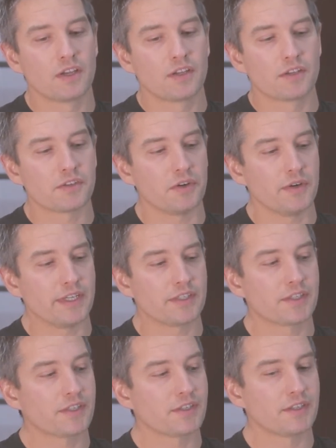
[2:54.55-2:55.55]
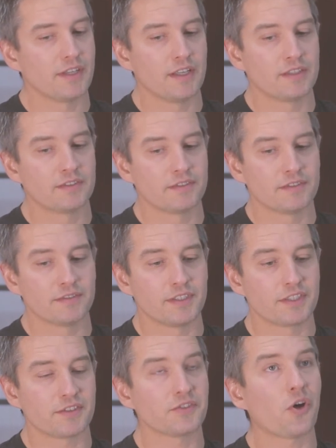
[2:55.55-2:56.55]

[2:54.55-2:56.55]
So this is